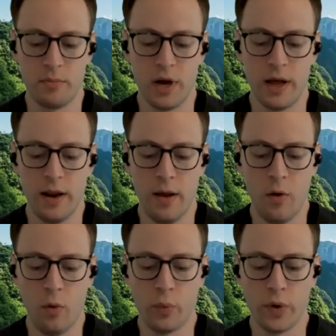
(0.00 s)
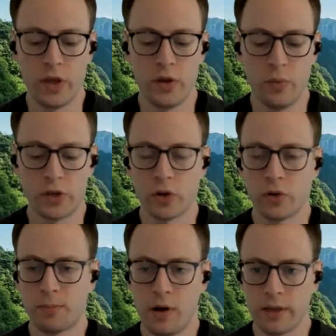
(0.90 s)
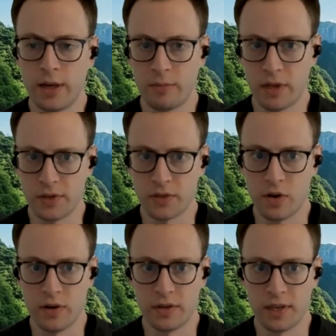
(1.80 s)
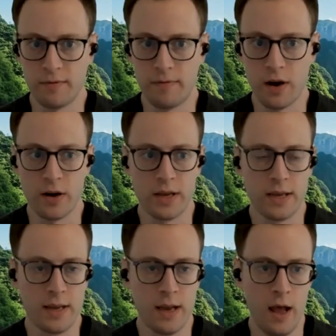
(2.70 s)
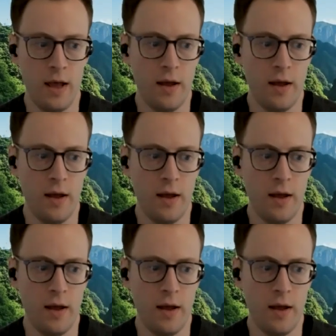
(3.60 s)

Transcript: but we we chose Polygon because there is a very